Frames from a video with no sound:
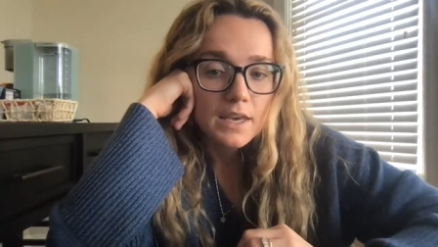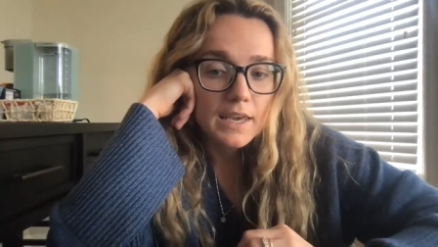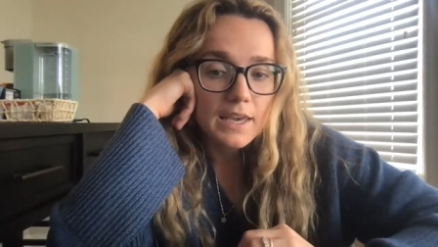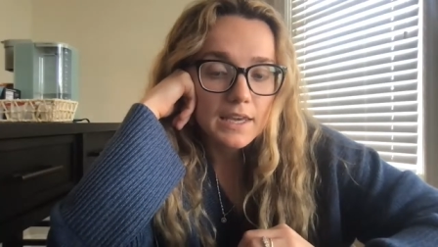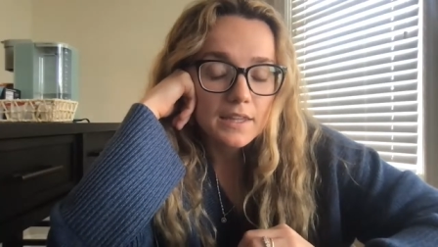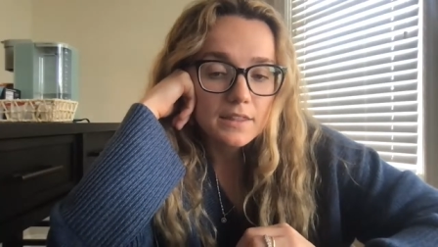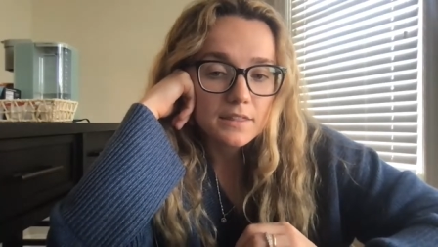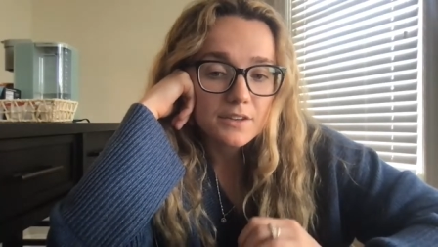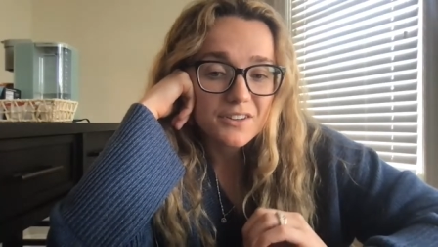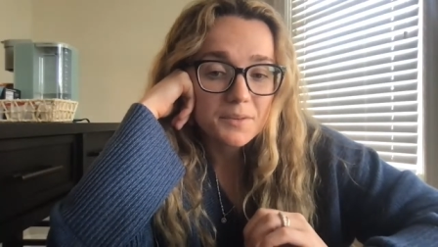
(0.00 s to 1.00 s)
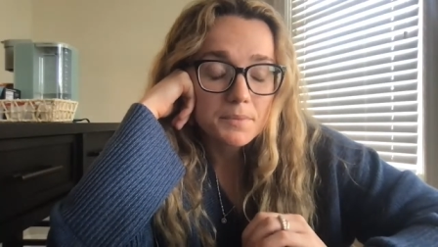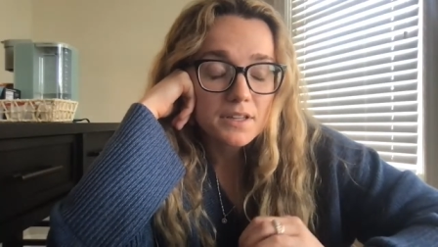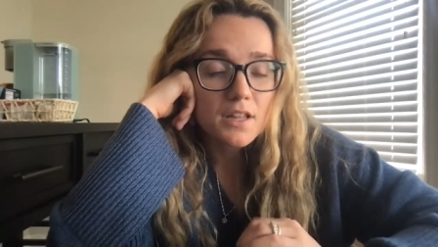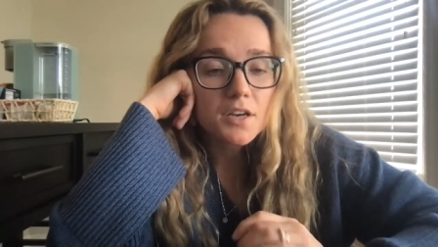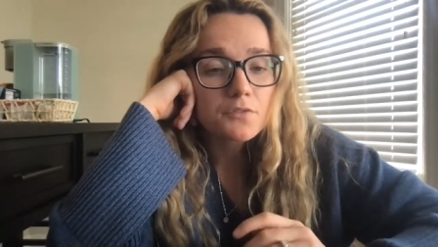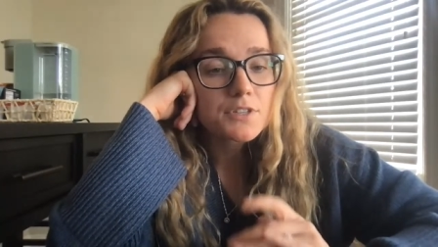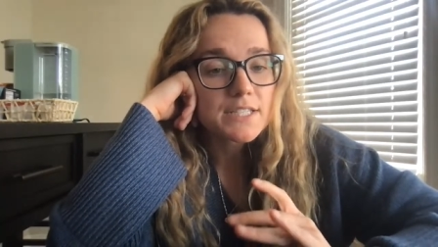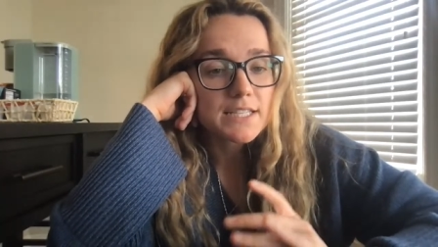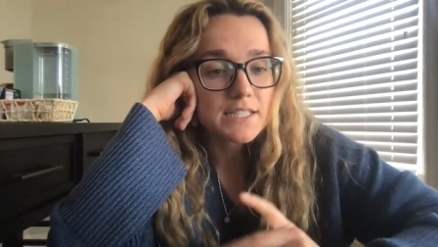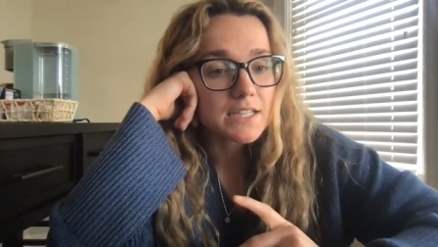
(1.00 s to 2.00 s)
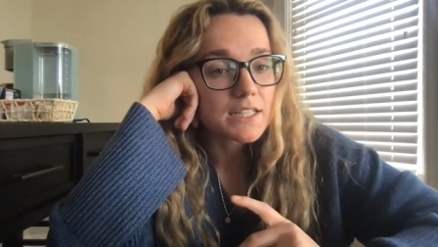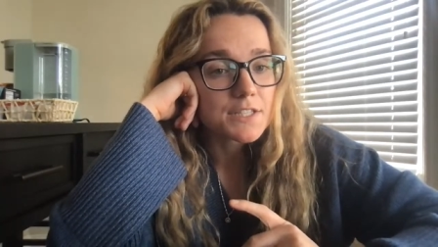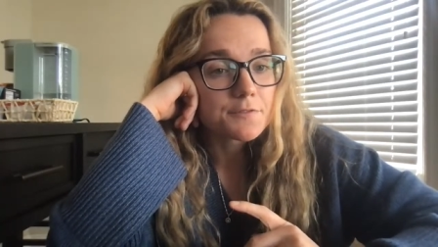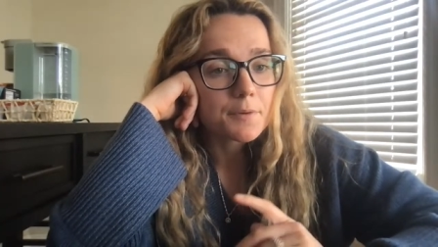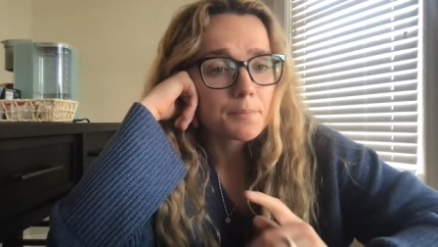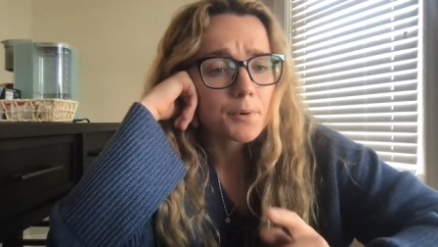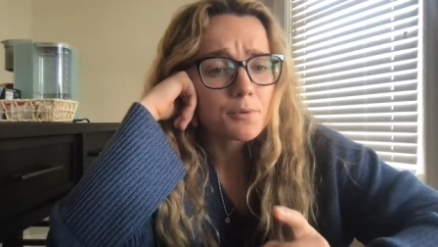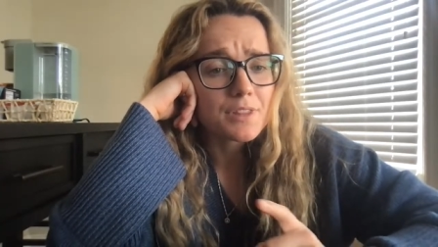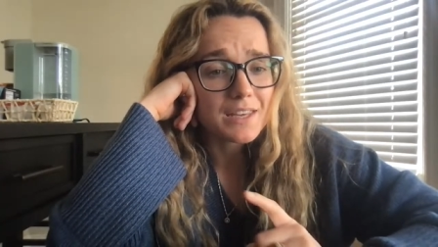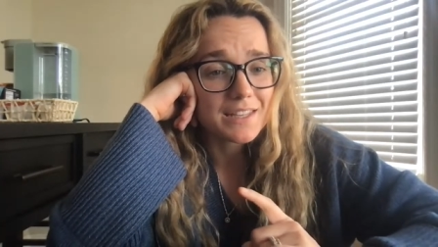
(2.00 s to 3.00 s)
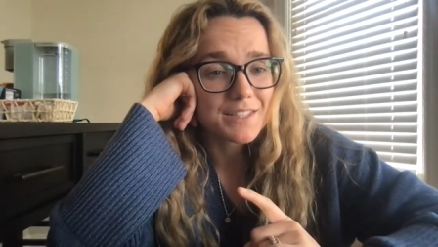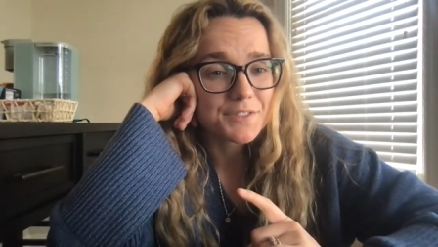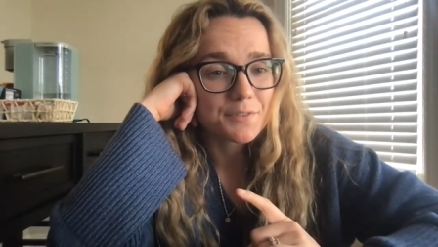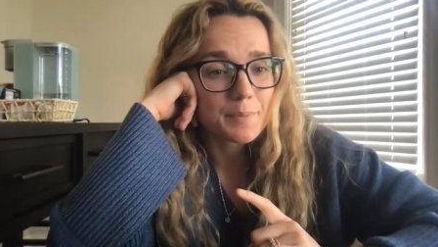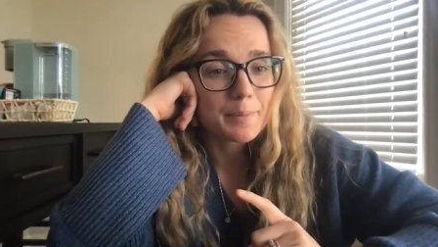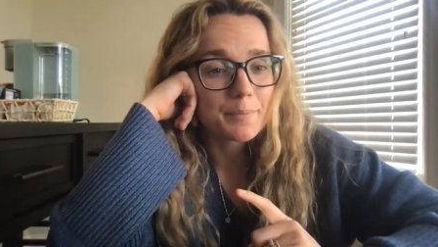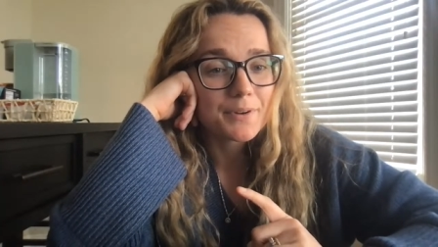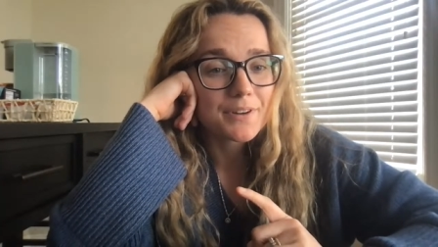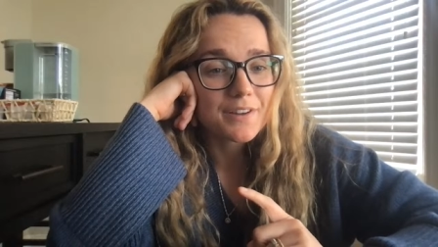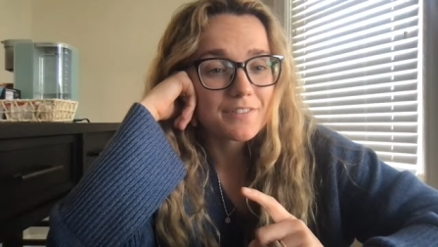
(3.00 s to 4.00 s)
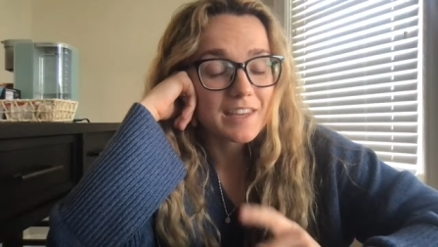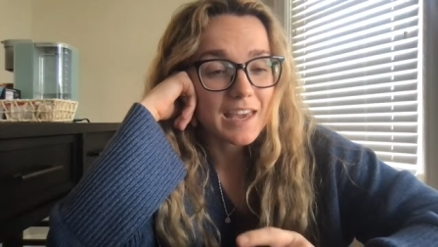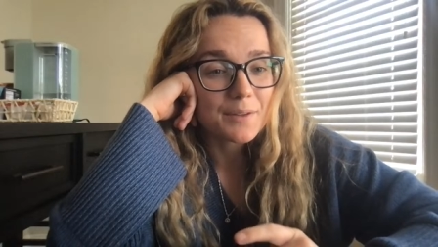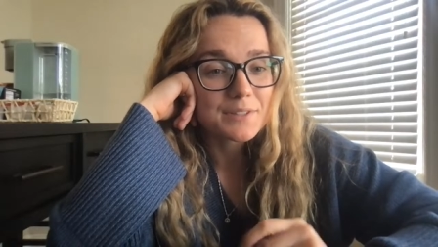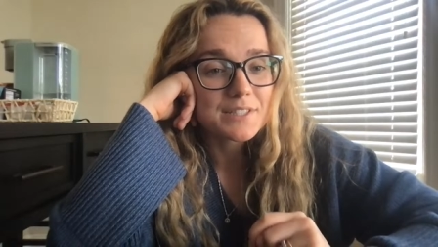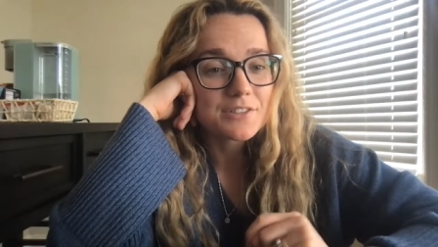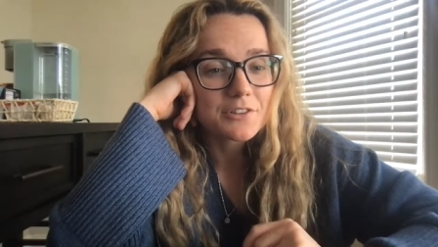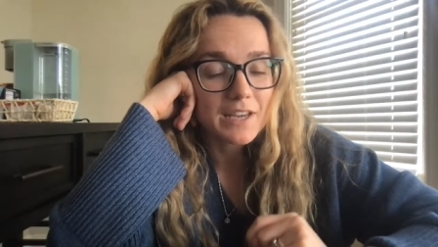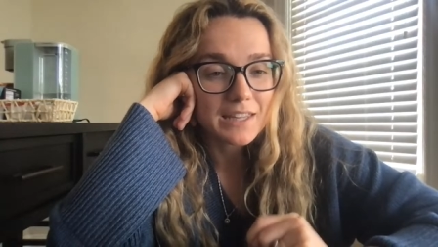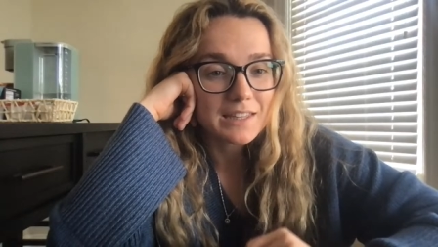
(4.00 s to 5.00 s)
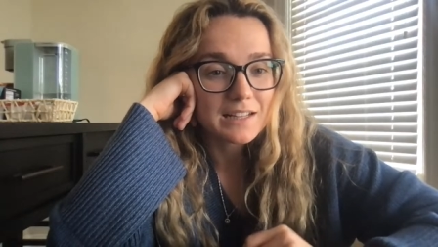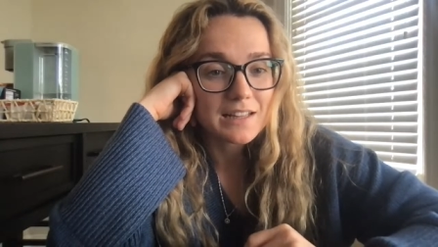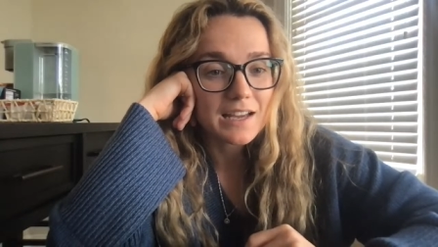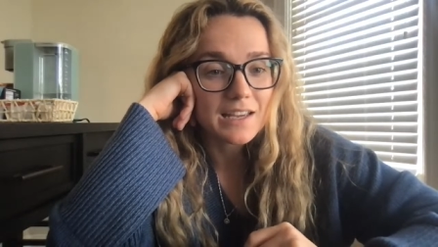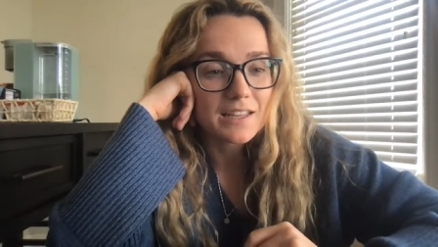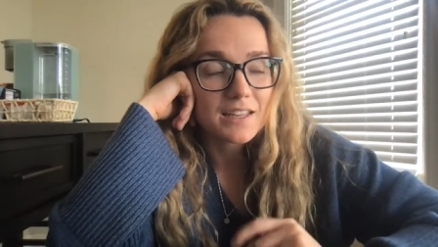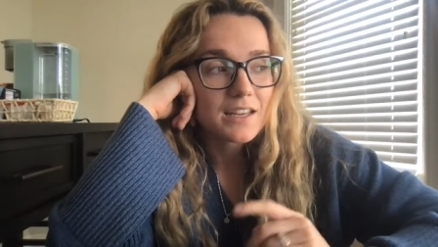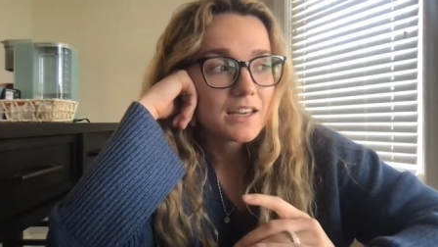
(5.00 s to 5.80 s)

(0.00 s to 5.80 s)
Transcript: And there can be a lot of resistance from both ends, remember, of the counselor and the client.